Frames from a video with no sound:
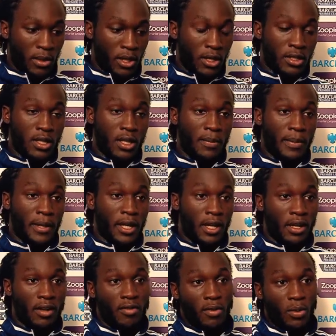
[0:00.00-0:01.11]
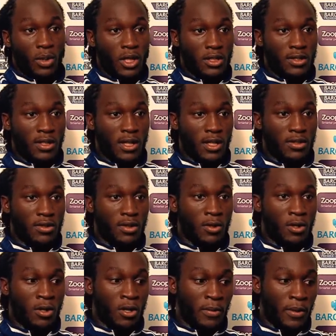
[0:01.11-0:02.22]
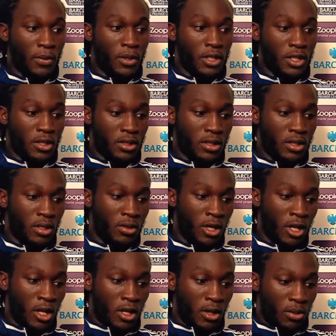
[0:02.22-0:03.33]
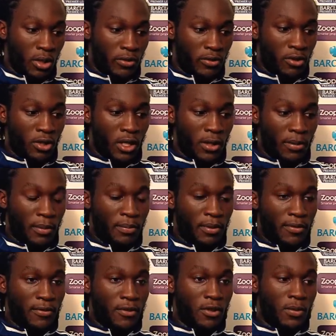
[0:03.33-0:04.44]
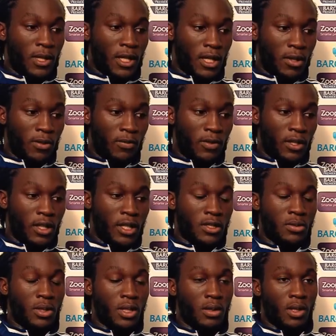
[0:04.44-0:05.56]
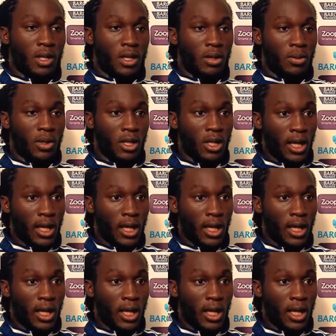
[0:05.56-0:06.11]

because they pay every week tickets to come and watch us. So we have to keep up performing, and hopefully next week we get a win